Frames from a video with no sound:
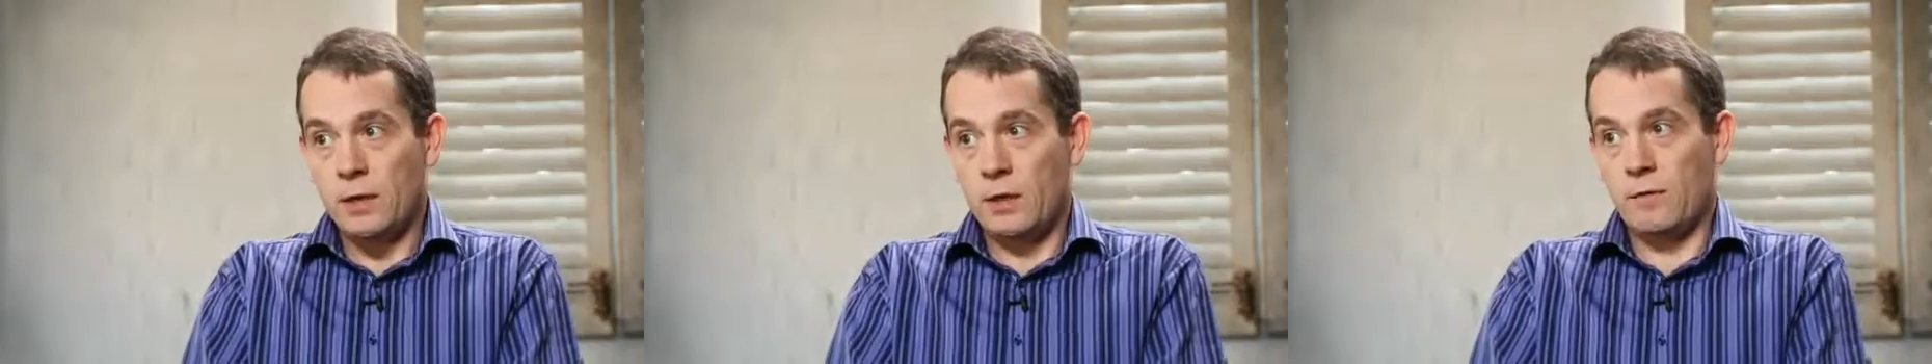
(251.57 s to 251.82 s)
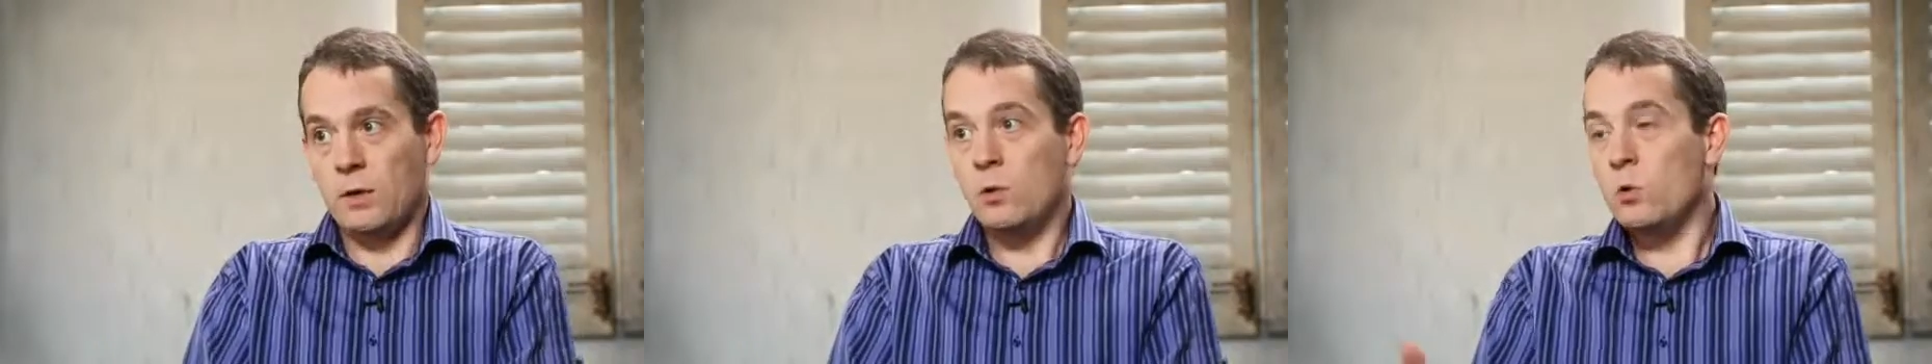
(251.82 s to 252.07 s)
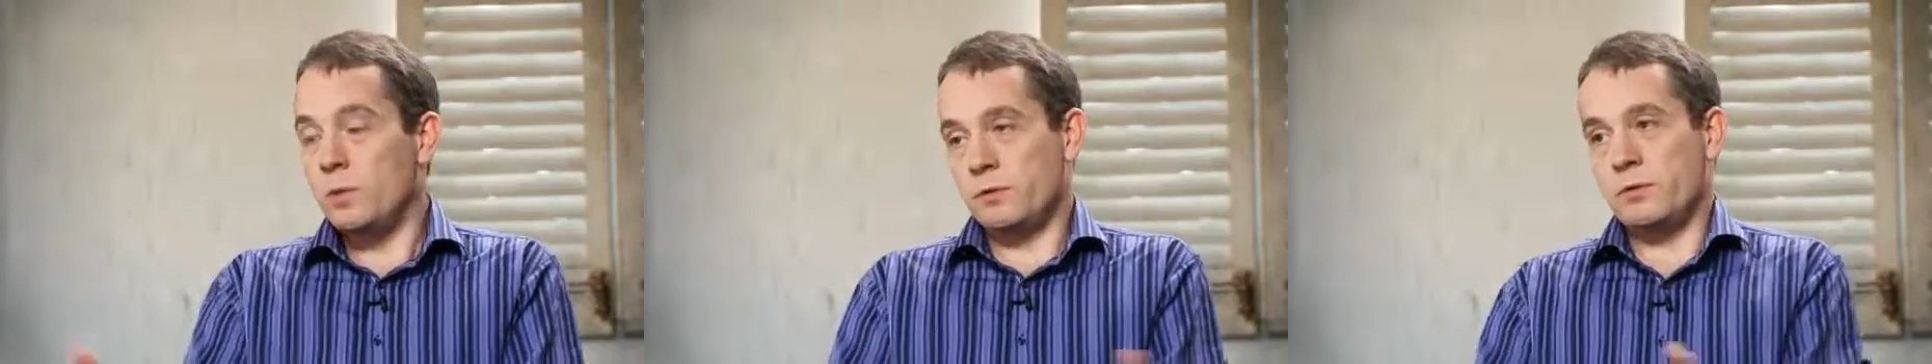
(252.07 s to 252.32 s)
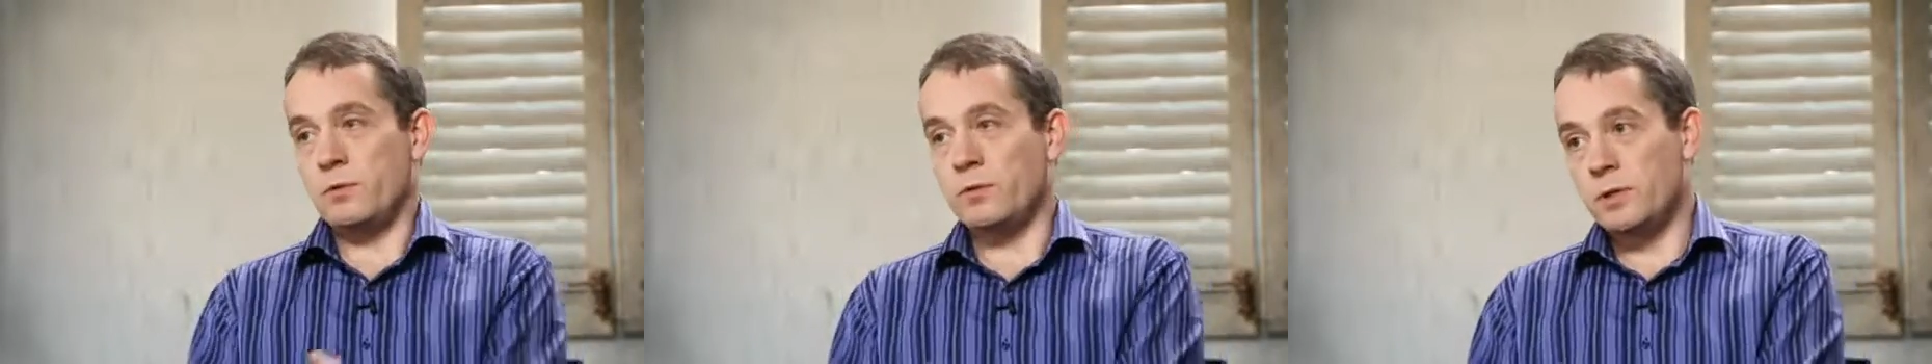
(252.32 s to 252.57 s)
have enormous
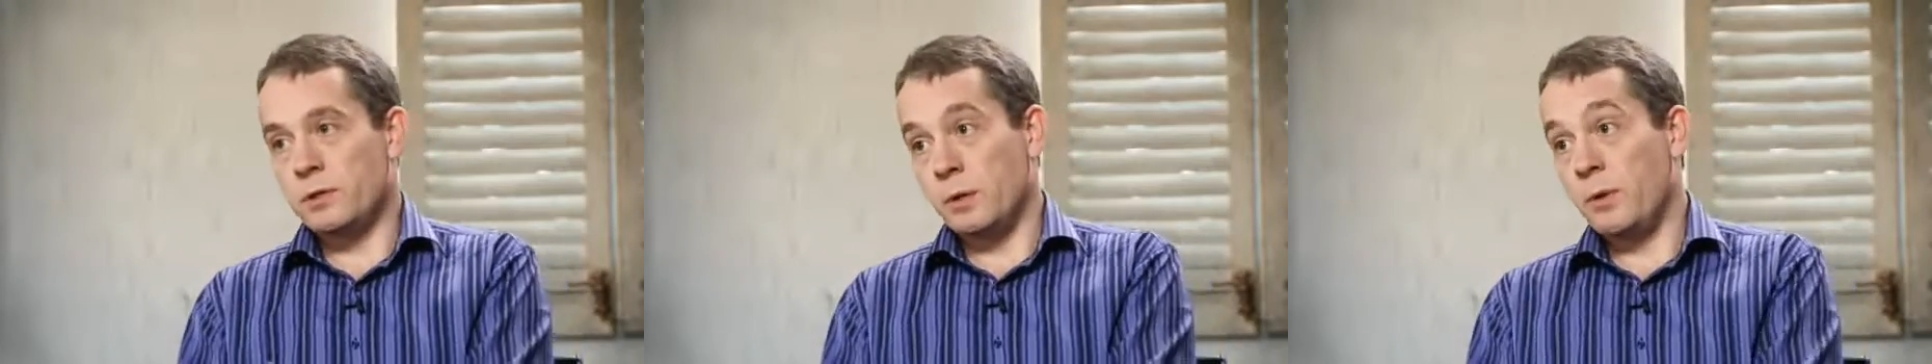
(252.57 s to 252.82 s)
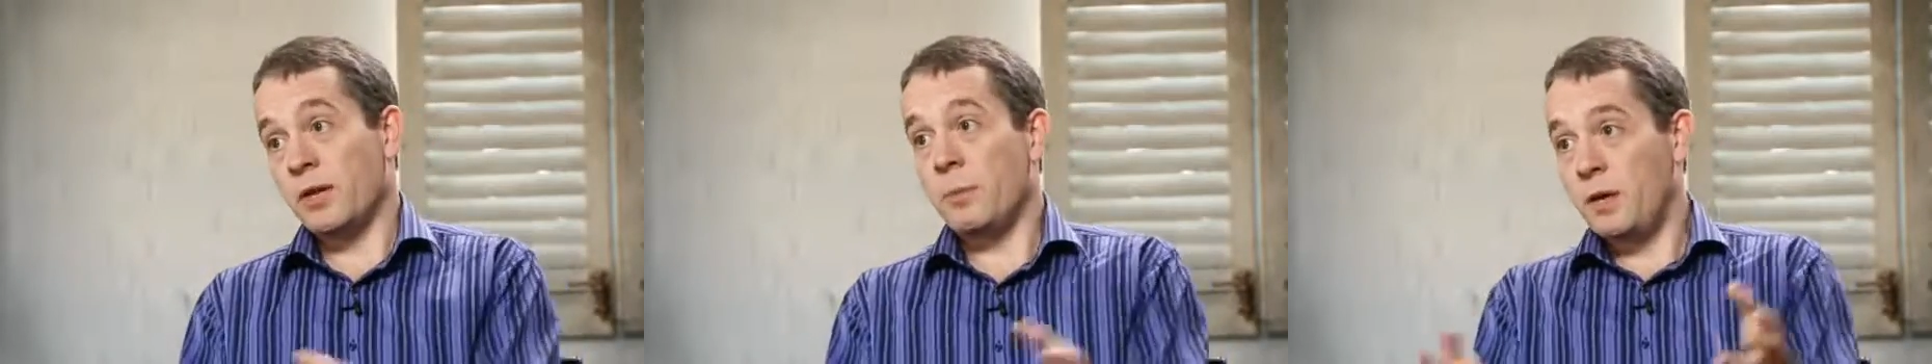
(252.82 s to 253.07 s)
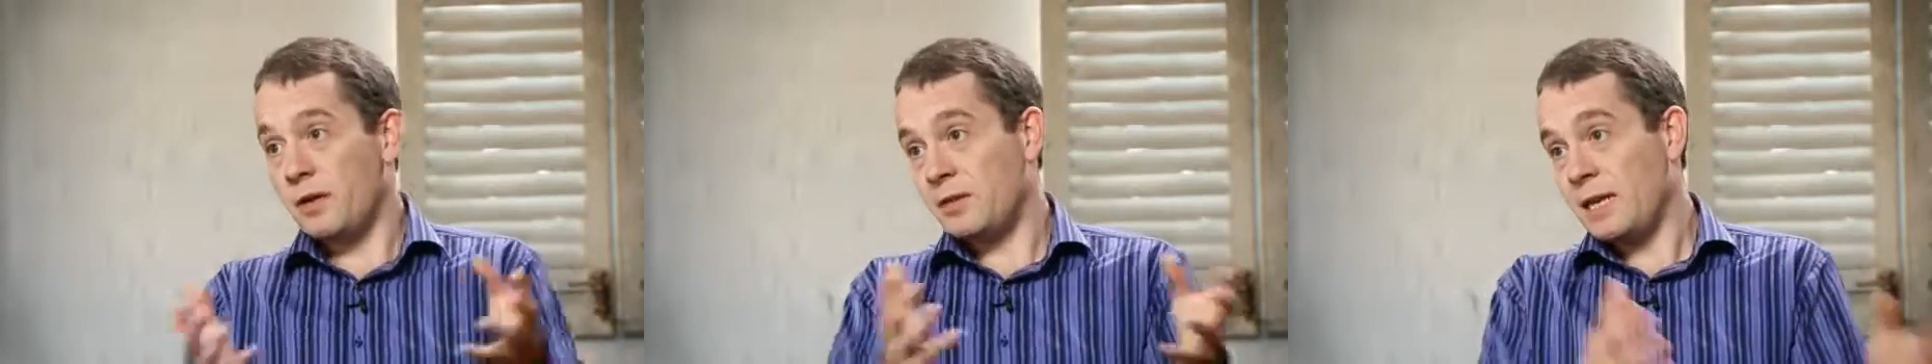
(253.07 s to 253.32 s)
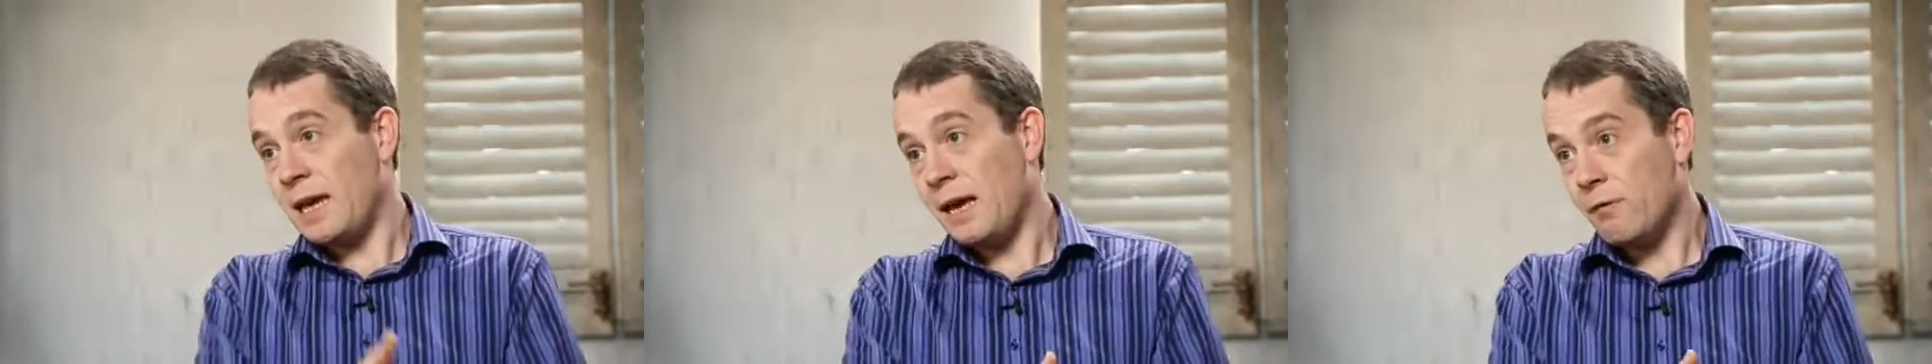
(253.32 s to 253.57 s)
resources that my company doesn't
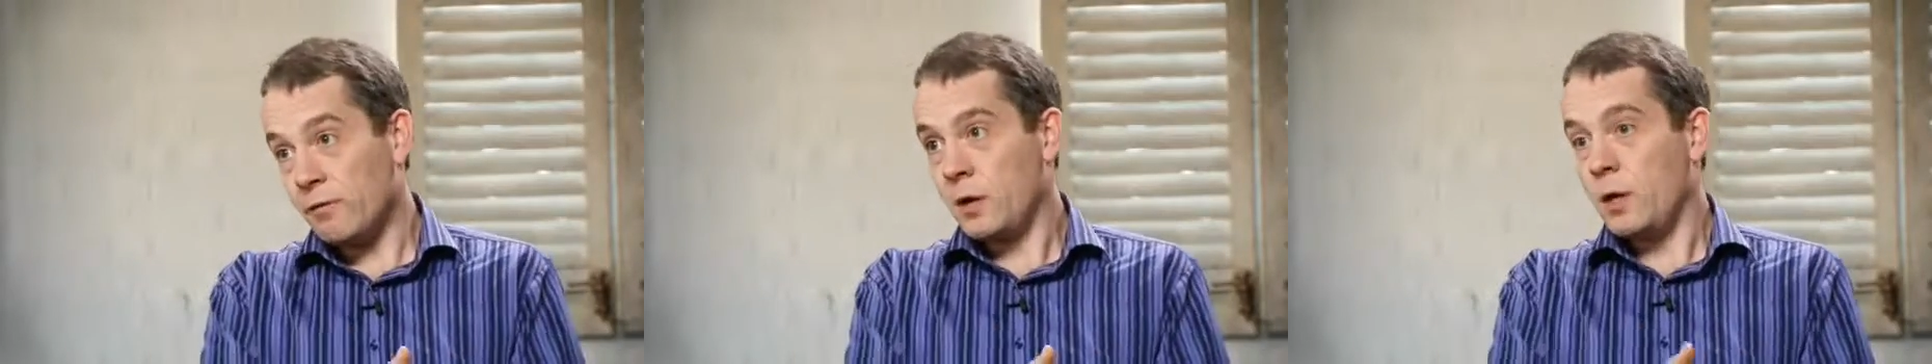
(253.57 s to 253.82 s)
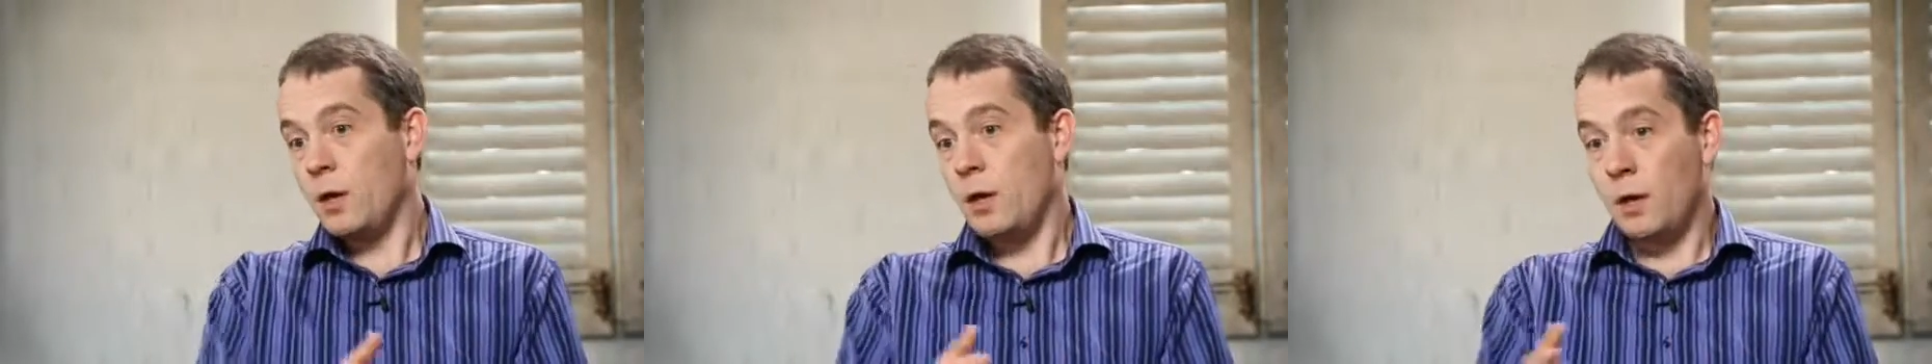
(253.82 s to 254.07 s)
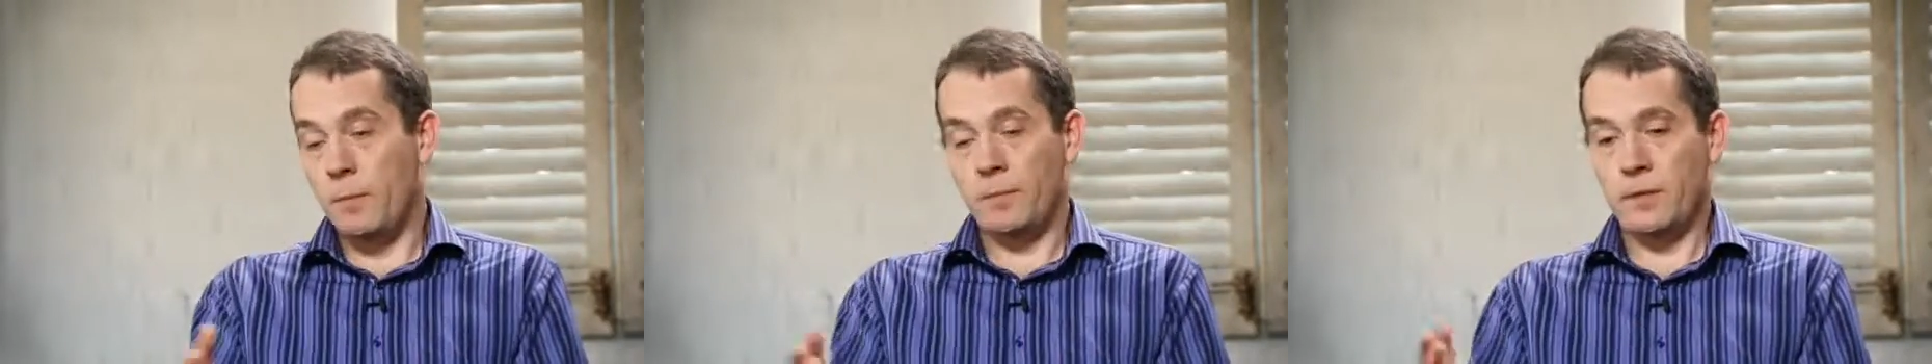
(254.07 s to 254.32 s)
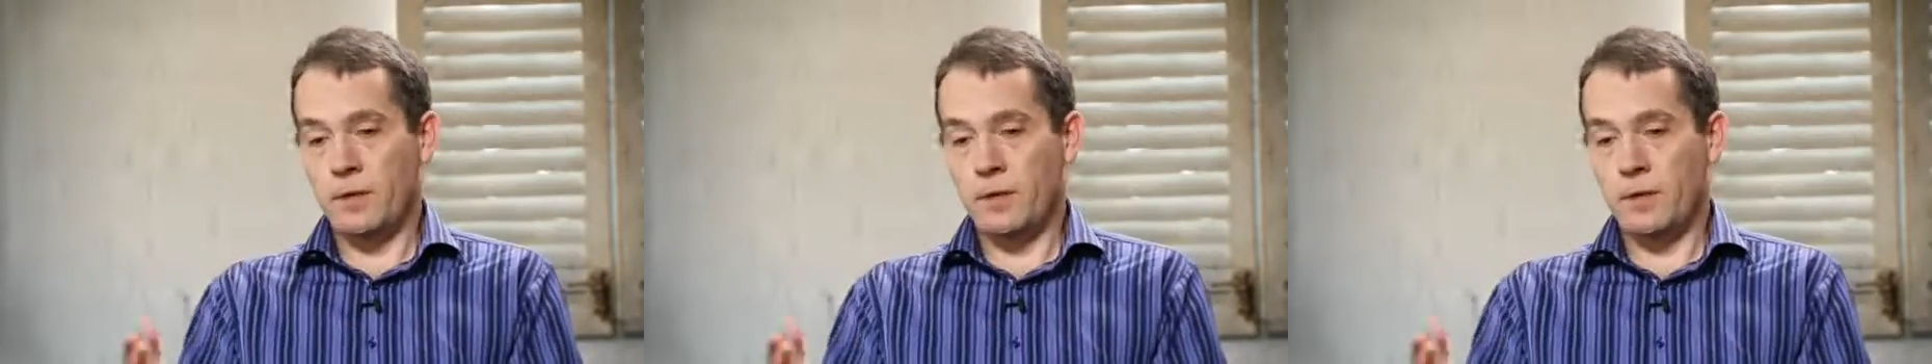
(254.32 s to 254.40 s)
have. I